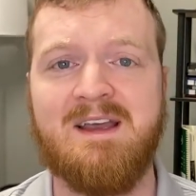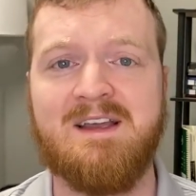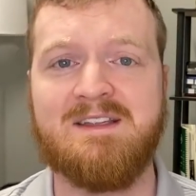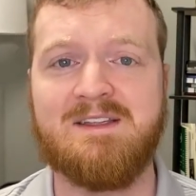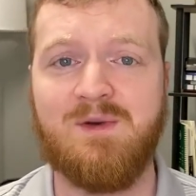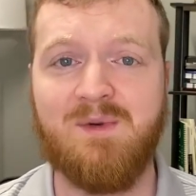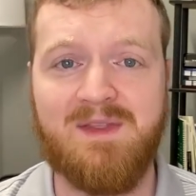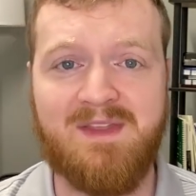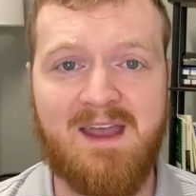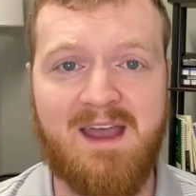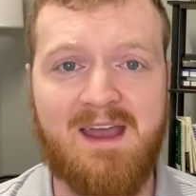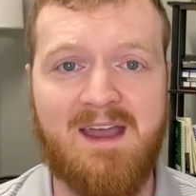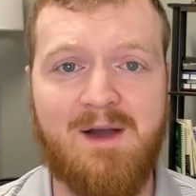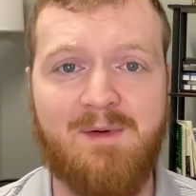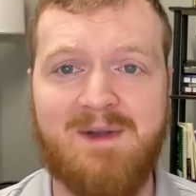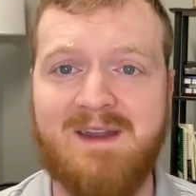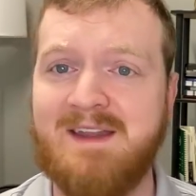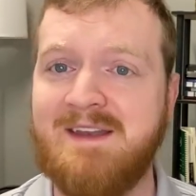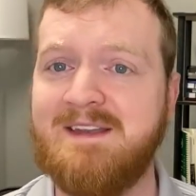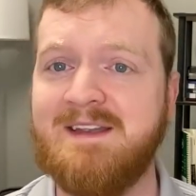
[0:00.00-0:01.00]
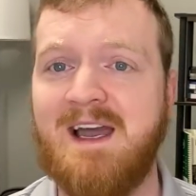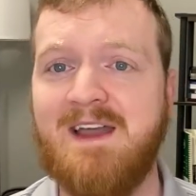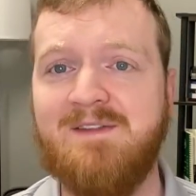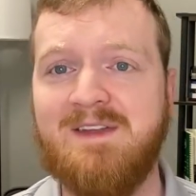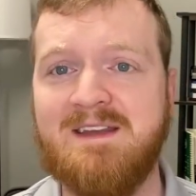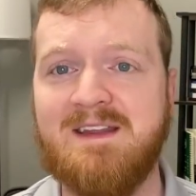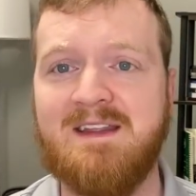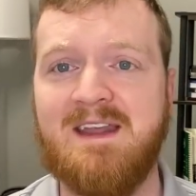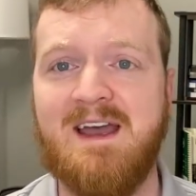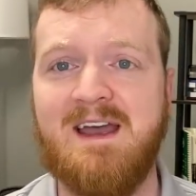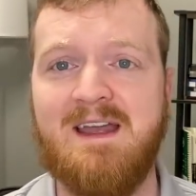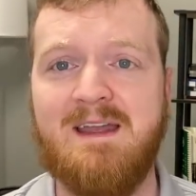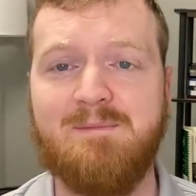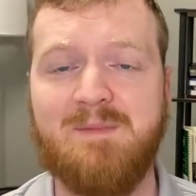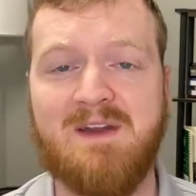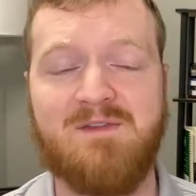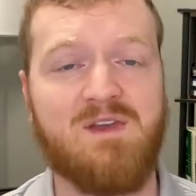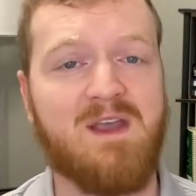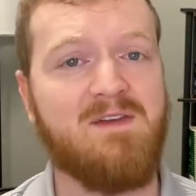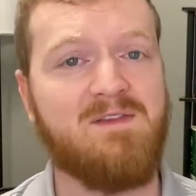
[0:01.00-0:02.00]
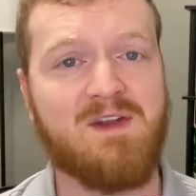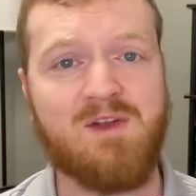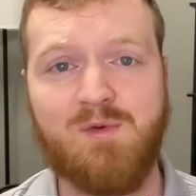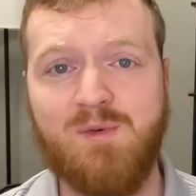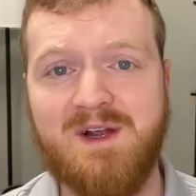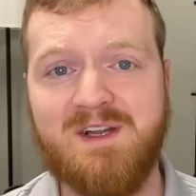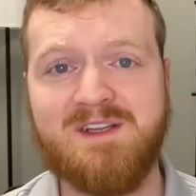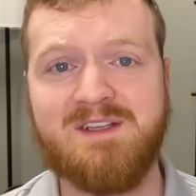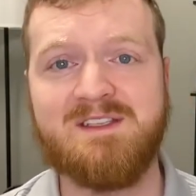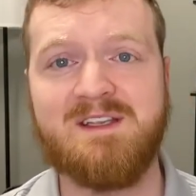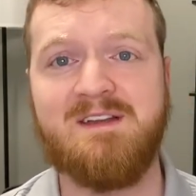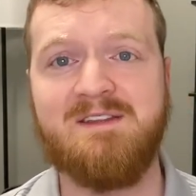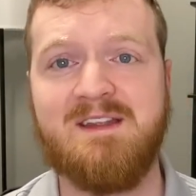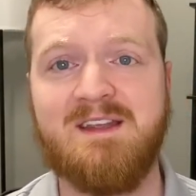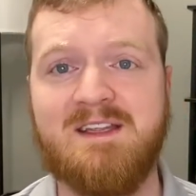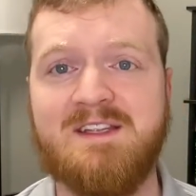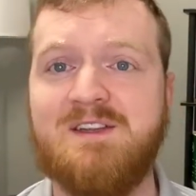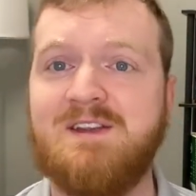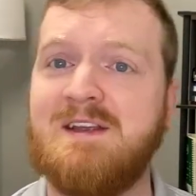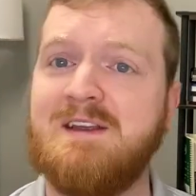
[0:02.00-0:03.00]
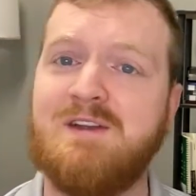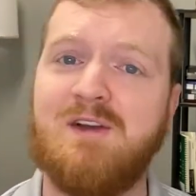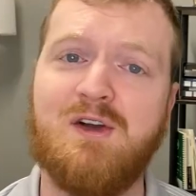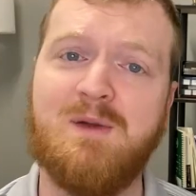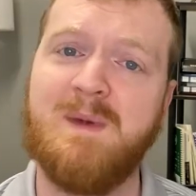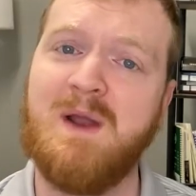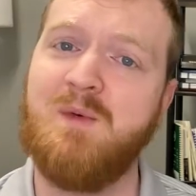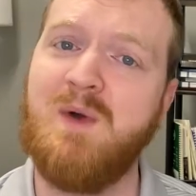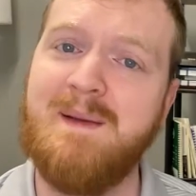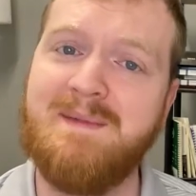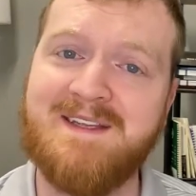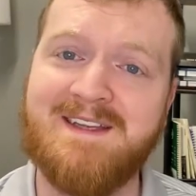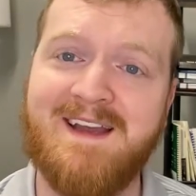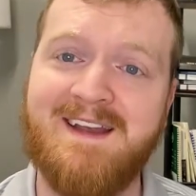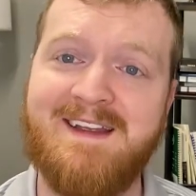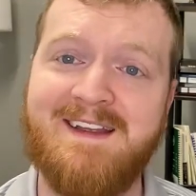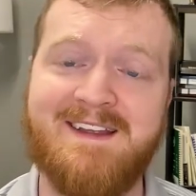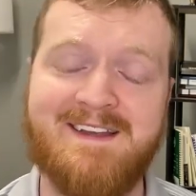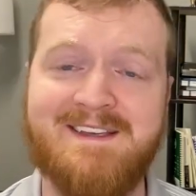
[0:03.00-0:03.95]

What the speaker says: So with that, I wanted to dive into that, but if you have any questions on this, you can go to my website,